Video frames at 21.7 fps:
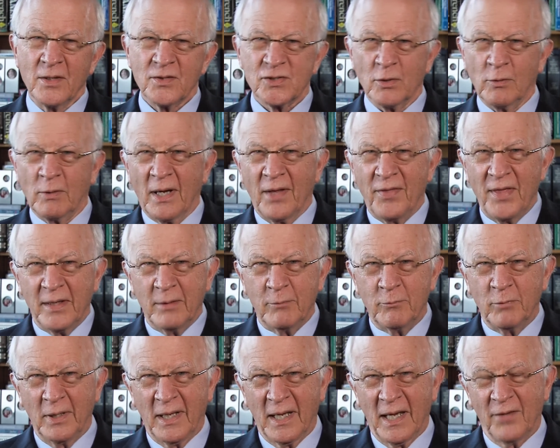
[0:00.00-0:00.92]
So I
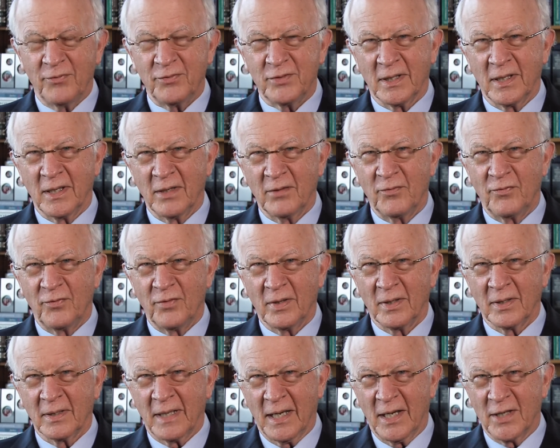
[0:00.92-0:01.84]
think we have to
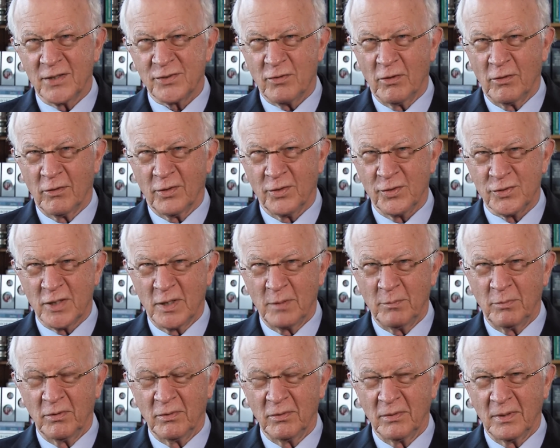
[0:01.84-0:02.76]
give Castro
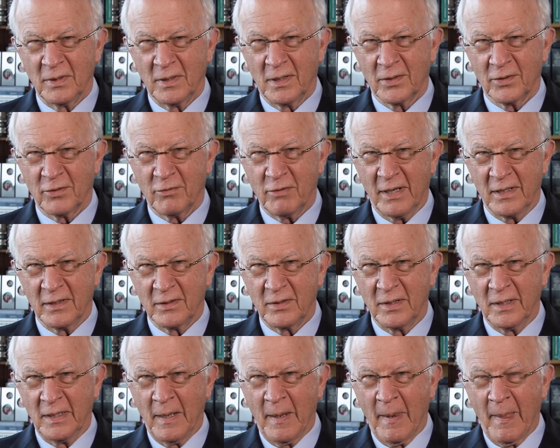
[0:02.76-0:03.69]
considerable
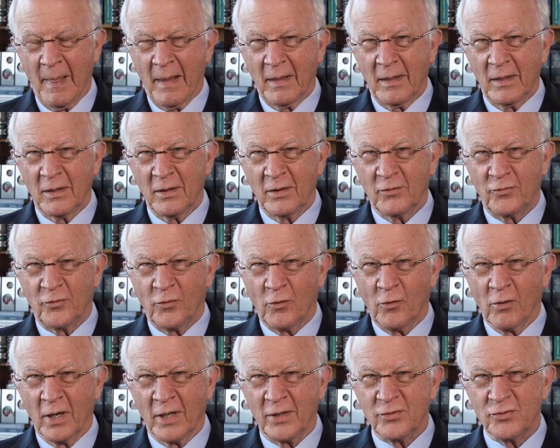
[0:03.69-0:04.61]
credit
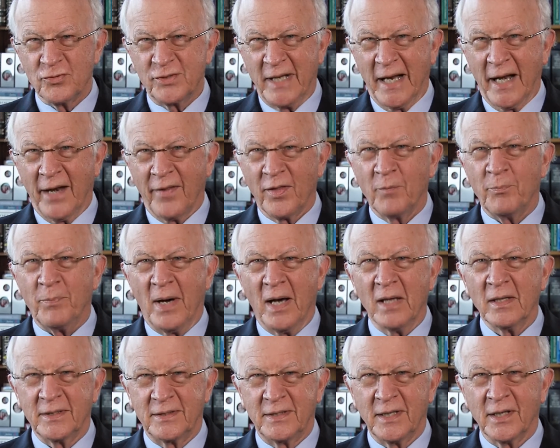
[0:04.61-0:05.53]
for understanding the
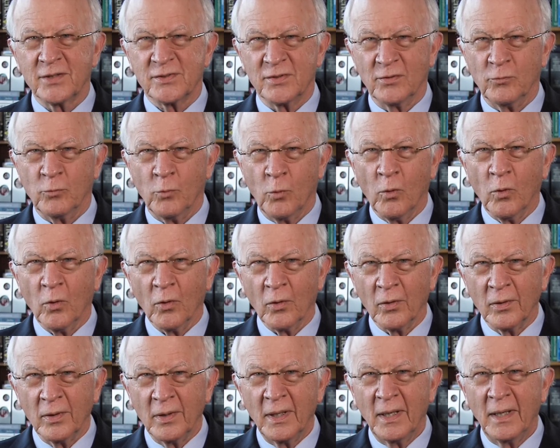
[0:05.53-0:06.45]
politics of
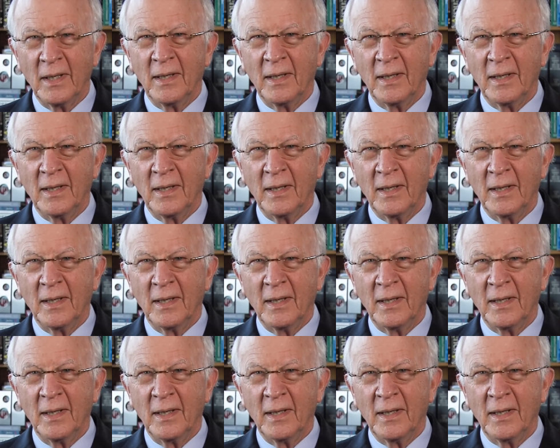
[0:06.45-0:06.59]
war.